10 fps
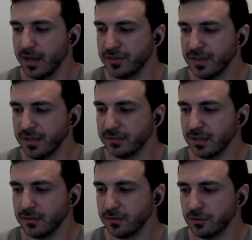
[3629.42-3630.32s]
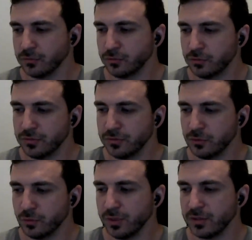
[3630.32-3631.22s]
I think that you know two
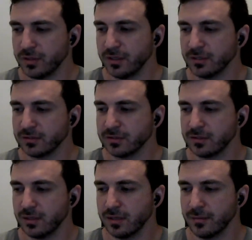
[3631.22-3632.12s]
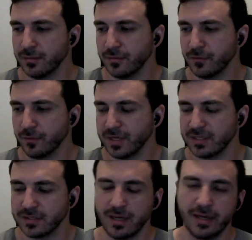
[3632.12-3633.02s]
quick things um, from my
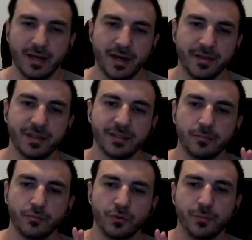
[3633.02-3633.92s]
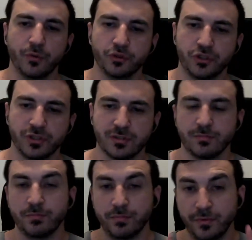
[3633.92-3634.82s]
side. I think that
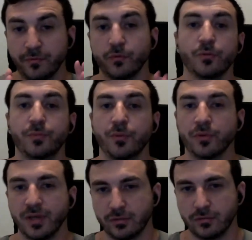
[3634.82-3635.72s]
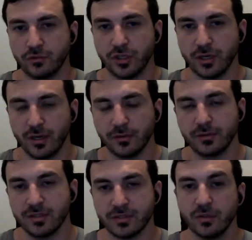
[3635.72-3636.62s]
pre-purchase before people get to checkout,
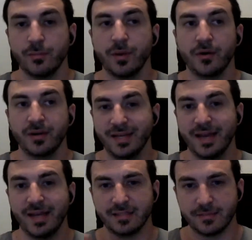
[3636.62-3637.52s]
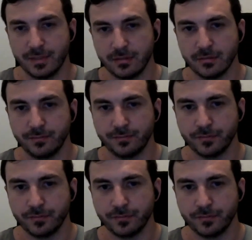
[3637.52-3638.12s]
it's all about enhancement.